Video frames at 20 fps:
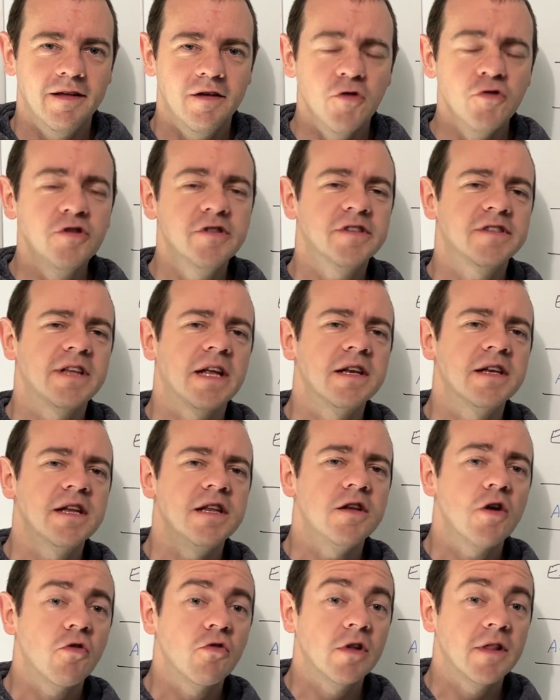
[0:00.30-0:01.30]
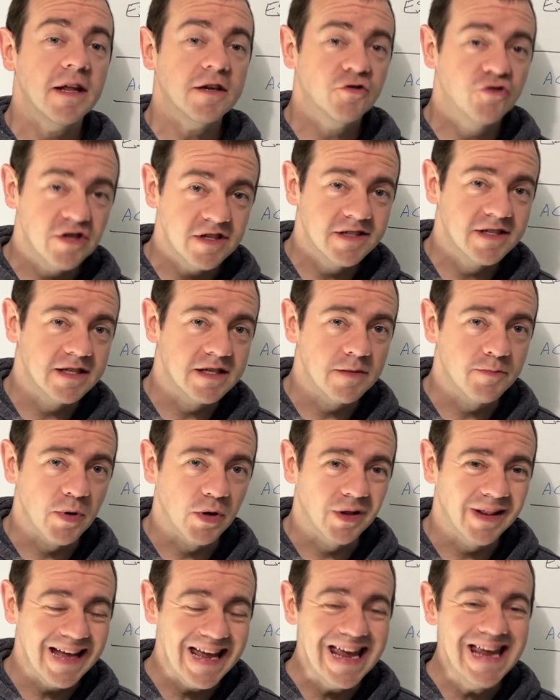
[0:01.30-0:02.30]
understanding your electricity
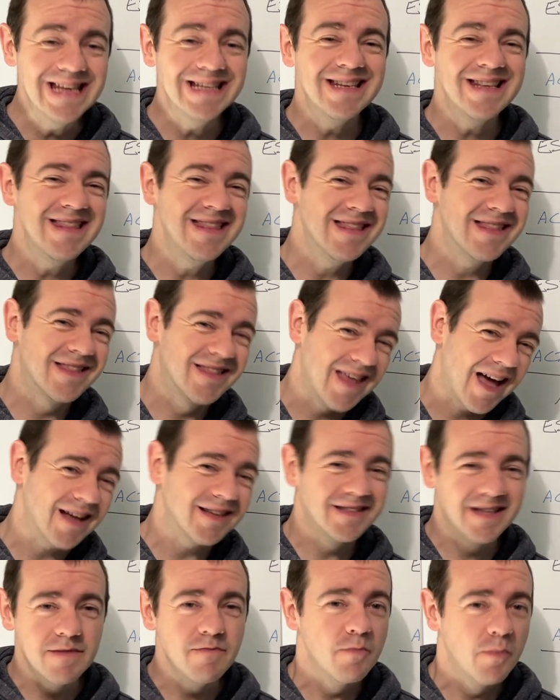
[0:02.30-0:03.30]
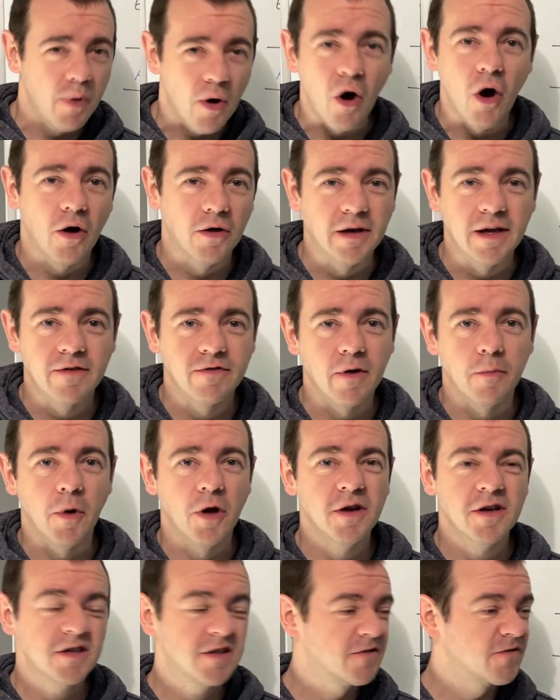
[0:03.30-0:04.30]
bill isn't that important, if I'm
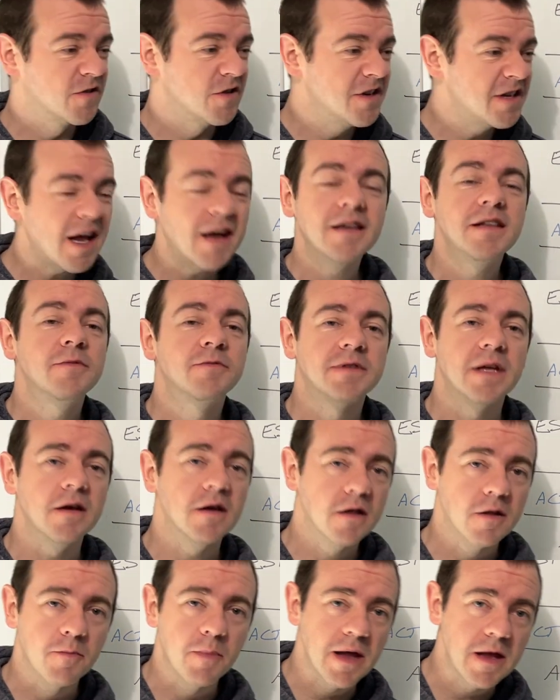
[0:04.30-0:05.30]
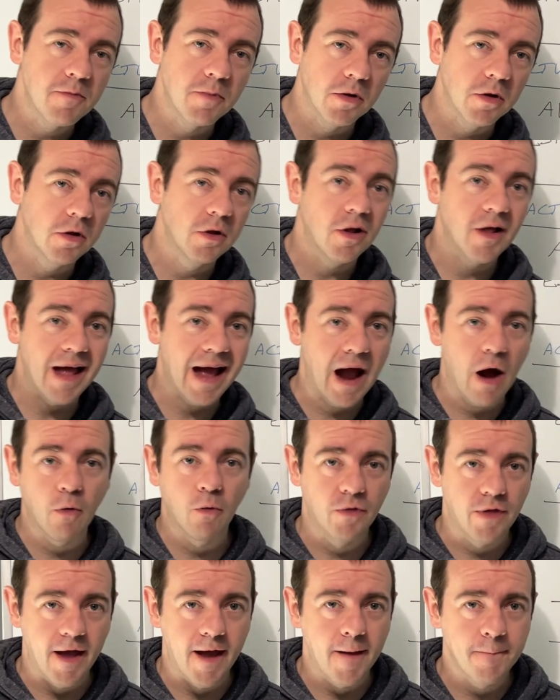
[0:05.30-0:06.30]
honest, for 90% of the people
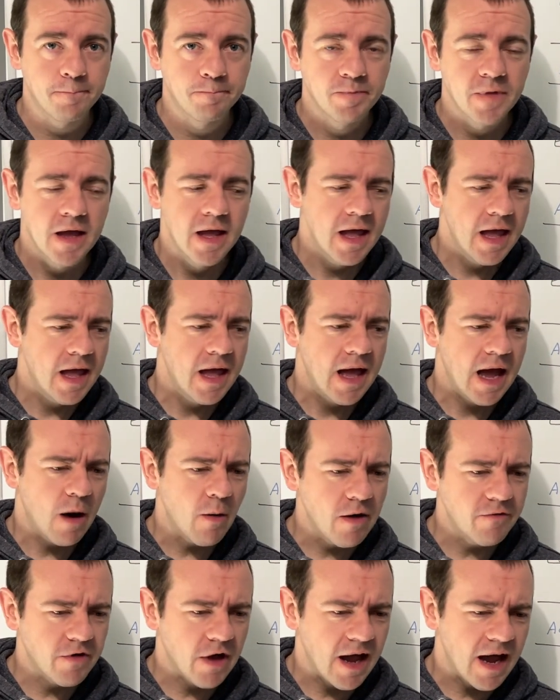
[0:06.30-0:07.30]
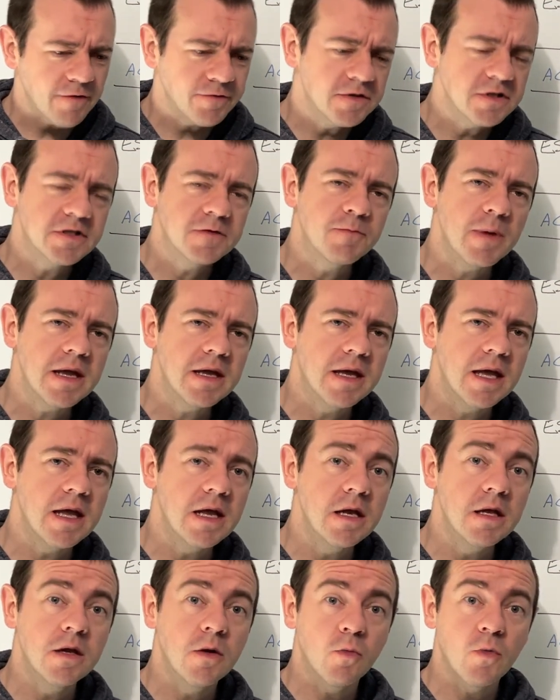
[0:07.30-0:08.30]
out there. However, after
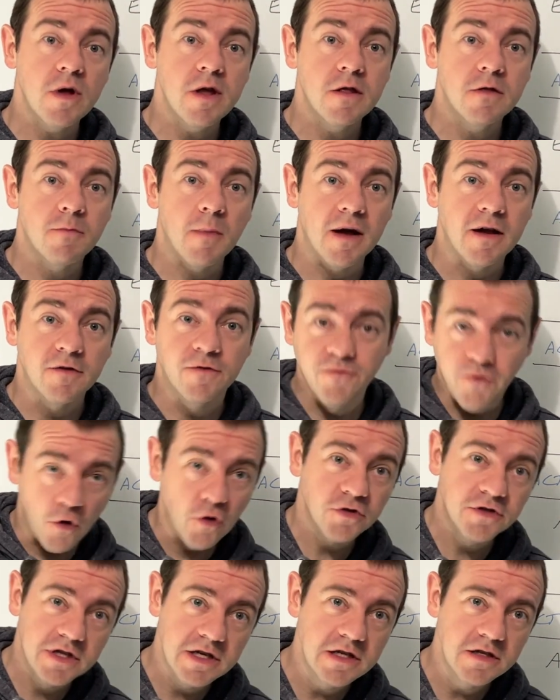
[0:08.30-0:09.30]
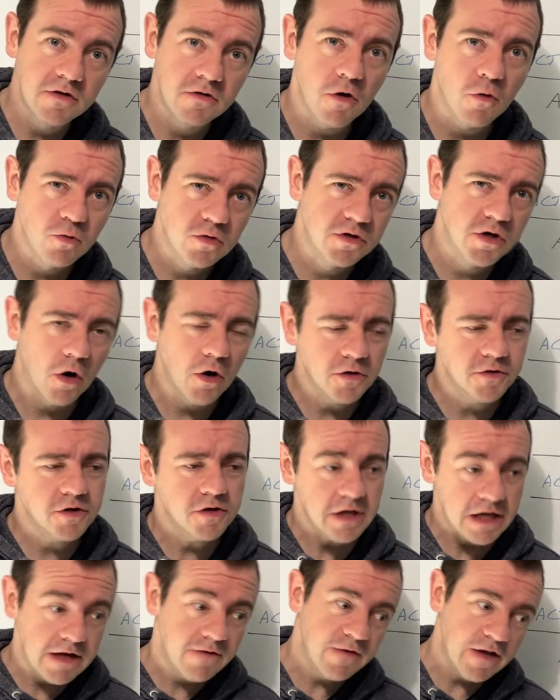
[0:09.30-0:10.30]
speaking with my 14-year-old
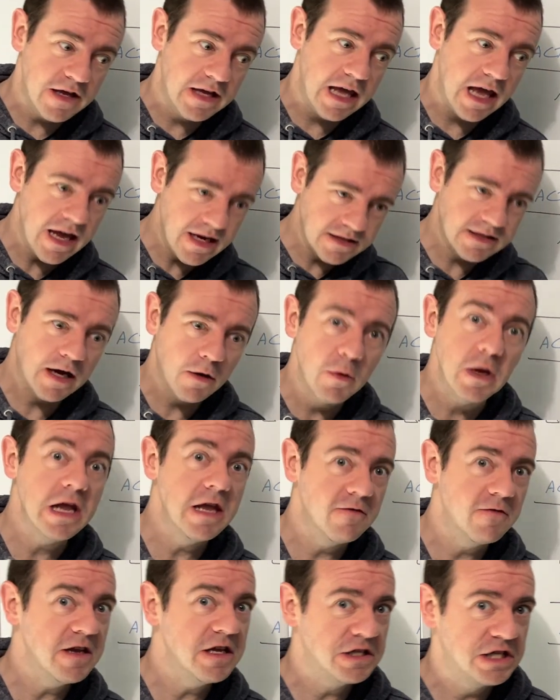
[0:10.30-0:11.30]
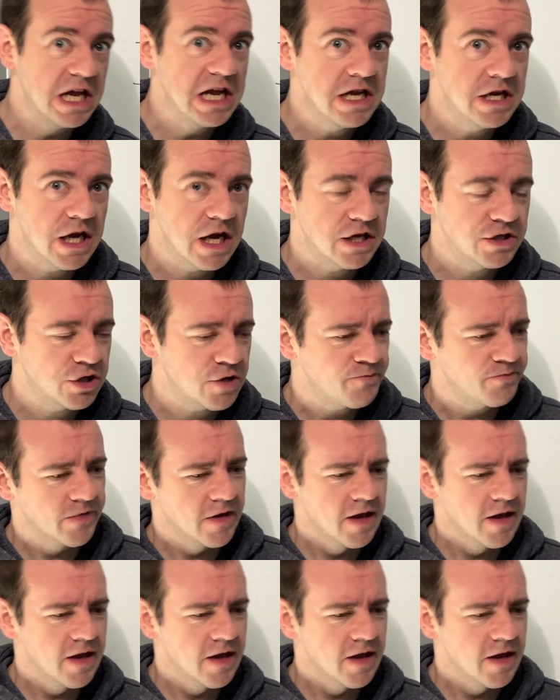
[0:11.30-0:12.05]
daughter, EVK, is now EV teenager,